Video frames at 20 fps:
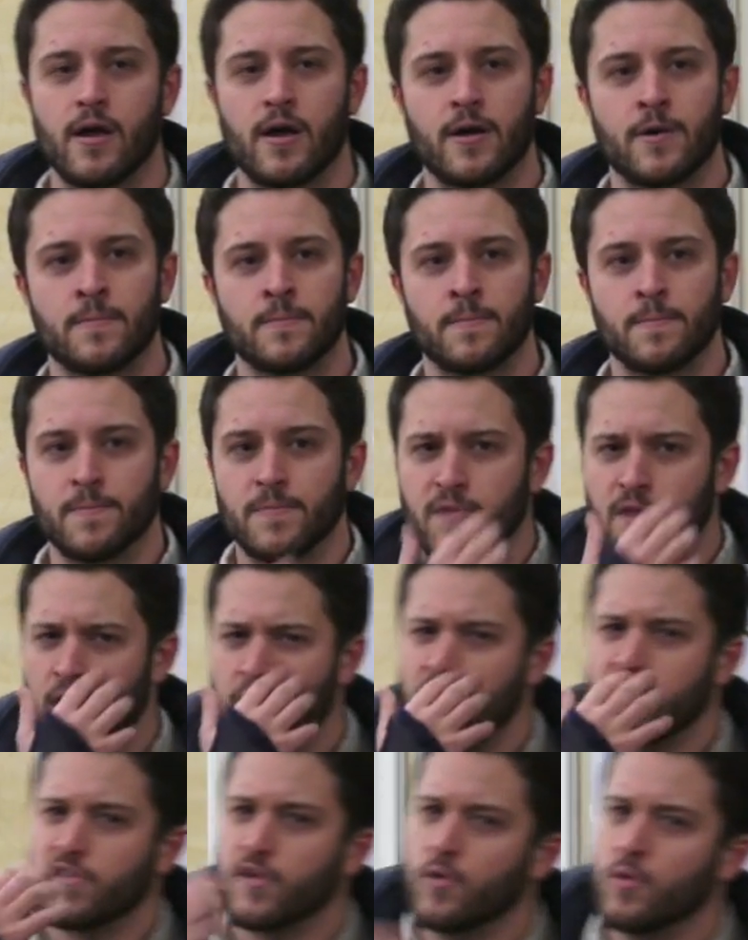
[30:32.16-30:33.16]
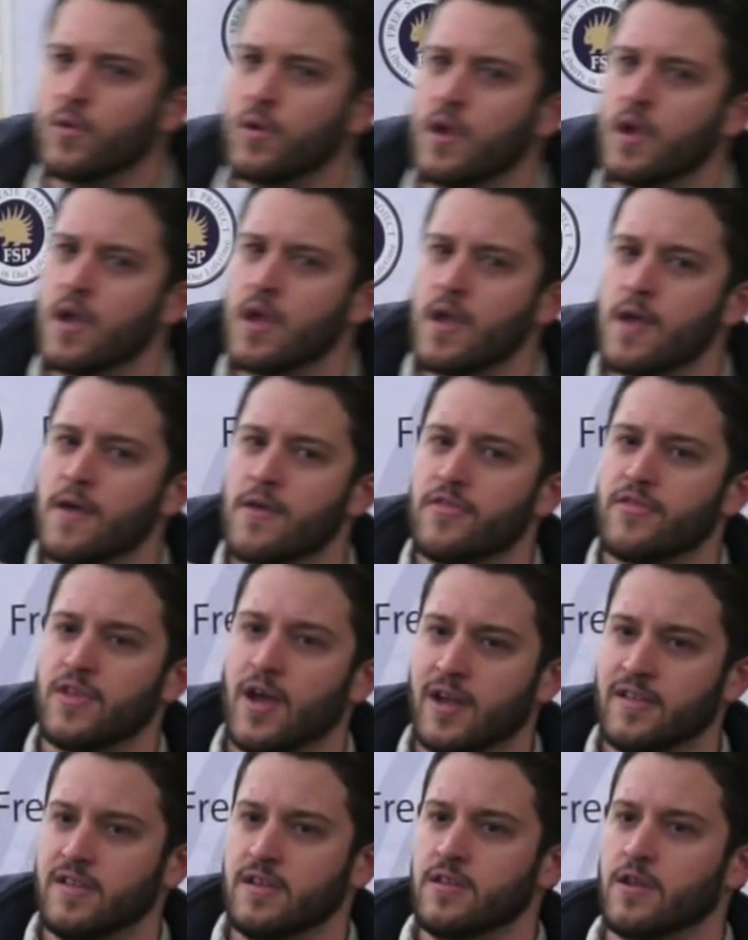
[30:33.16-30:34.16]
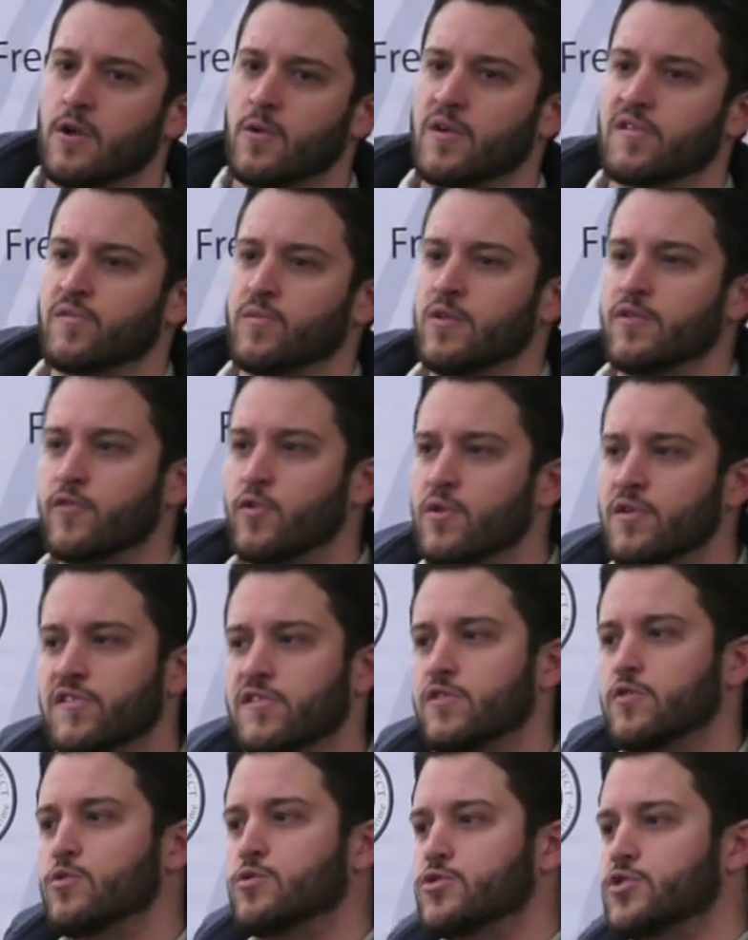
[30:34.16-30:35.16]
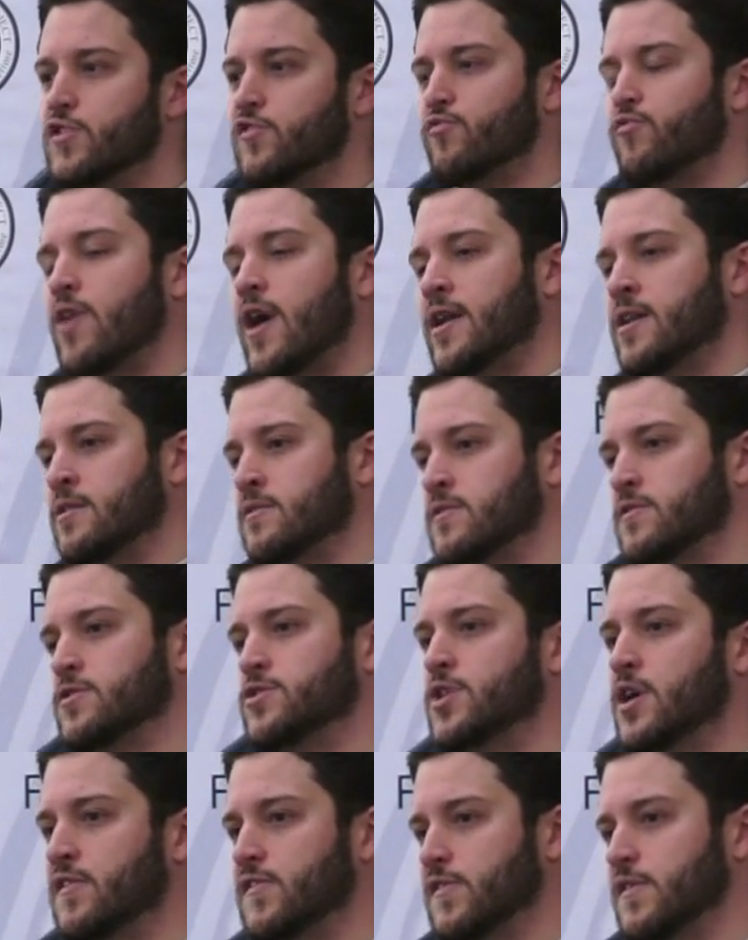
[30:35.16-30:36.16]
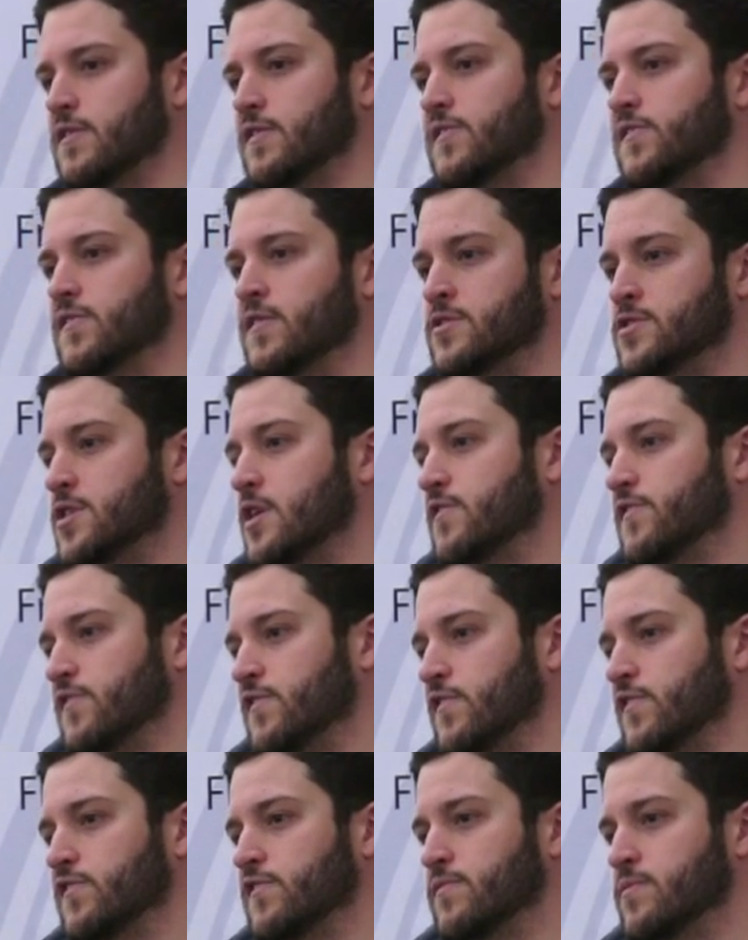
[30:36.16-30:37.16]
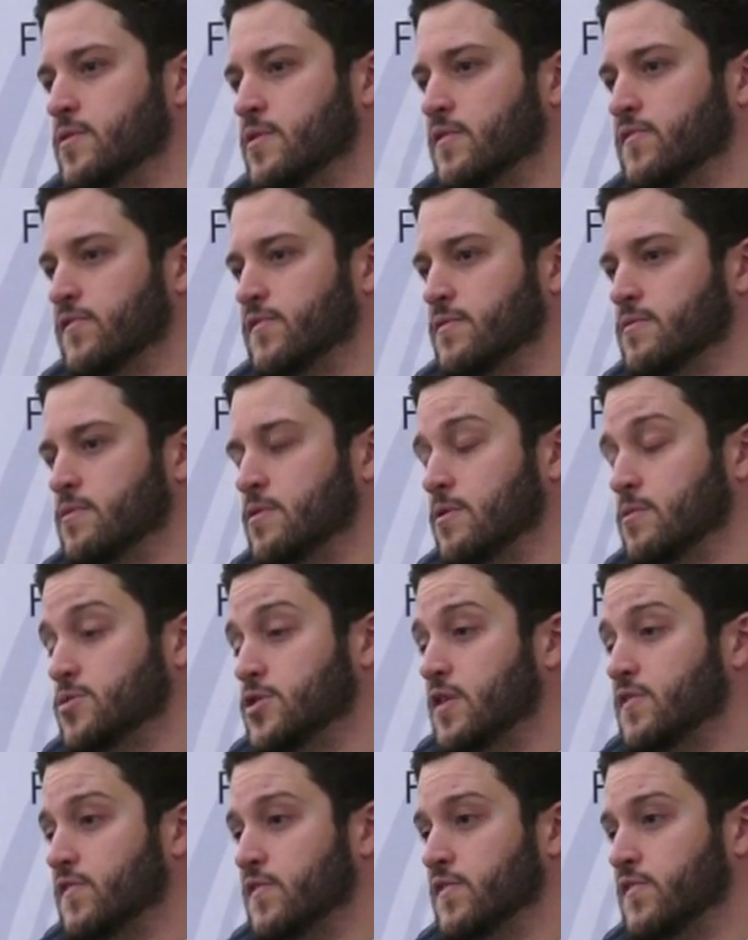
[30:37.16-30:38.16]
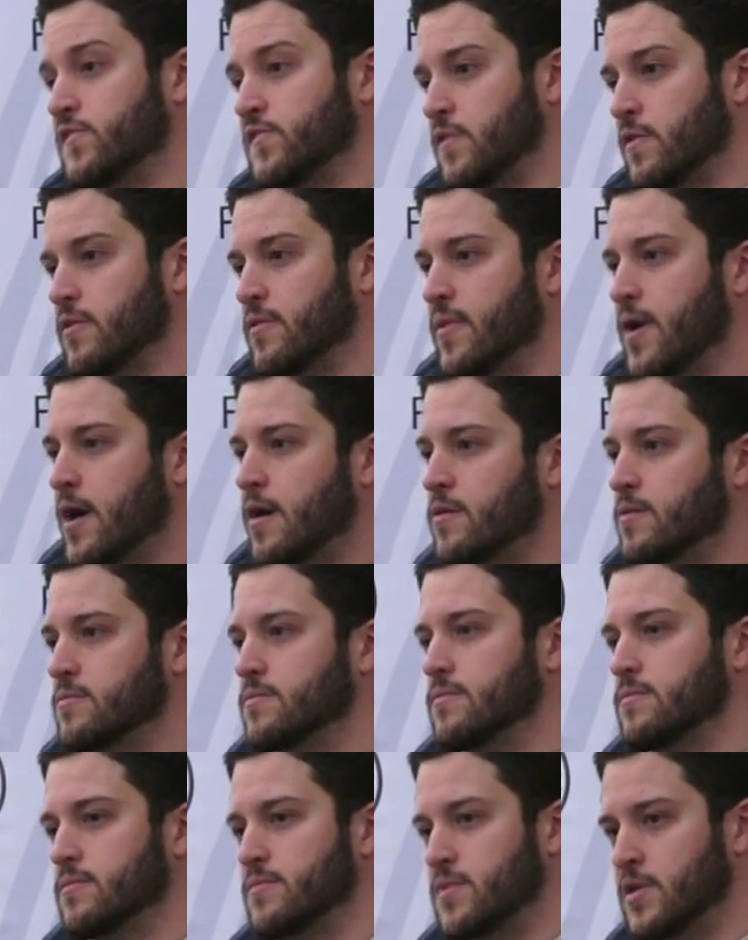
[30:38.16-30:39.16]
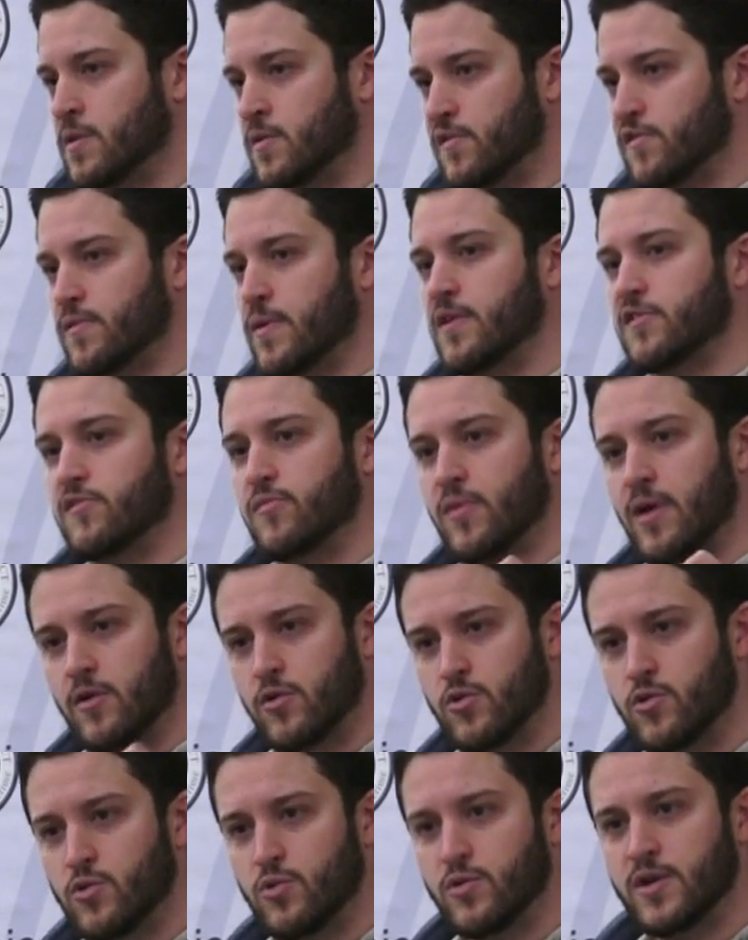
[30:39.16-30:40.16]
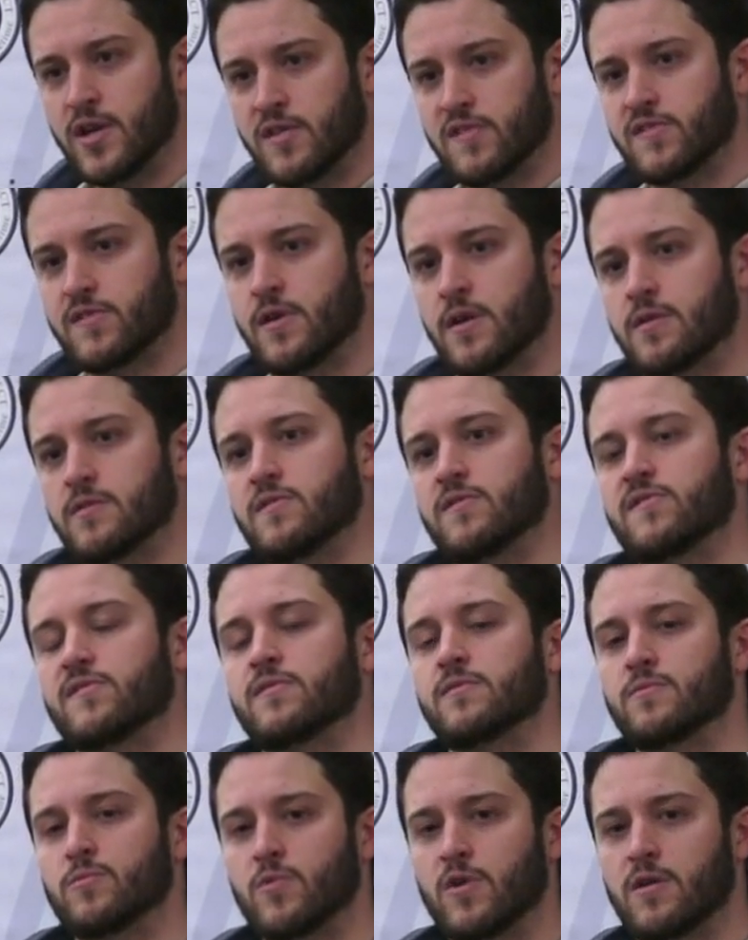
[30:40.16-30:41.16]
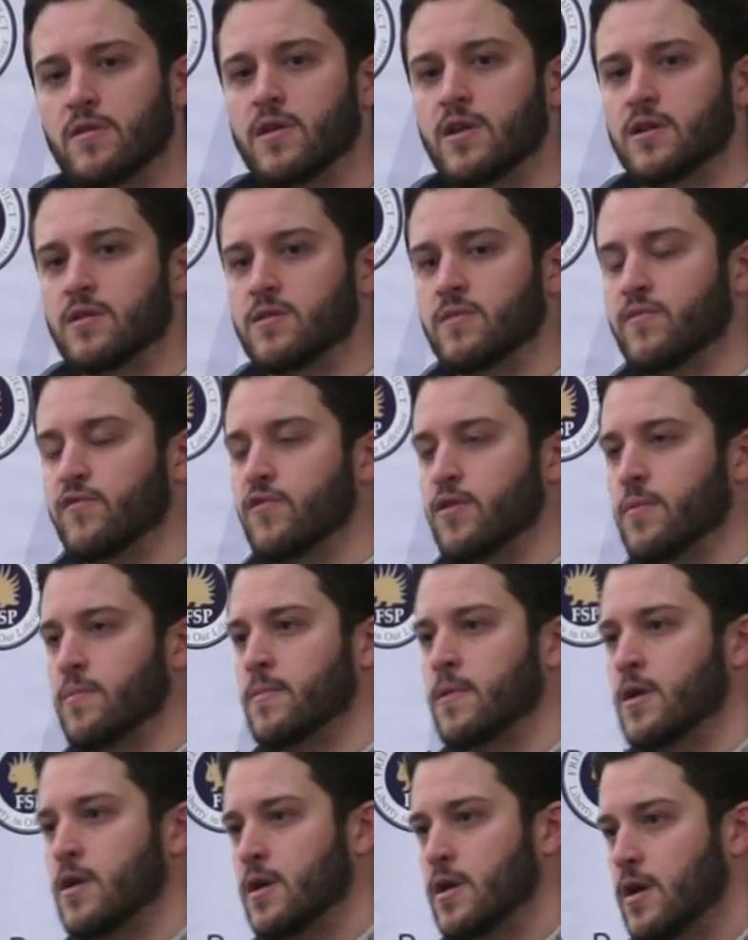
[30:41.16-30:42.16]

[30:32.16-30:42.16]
Um, so, the idea there was, well, of course, you'll just write into justice, and justice, because you know, justice is all about being responsible about who gets guns and where they get them from.